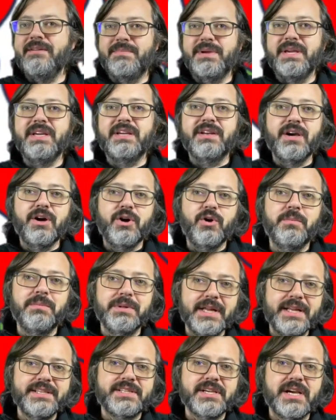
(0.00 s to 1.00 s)
B, and O
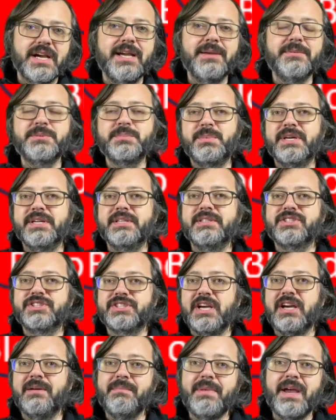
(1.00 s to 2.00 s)
blood types, but
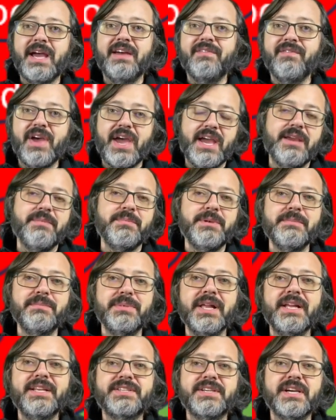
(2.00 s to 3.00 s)
some have AB
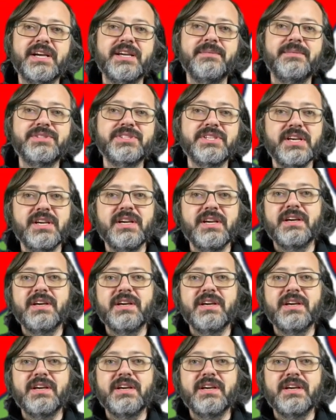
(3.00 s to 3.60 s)
blood types.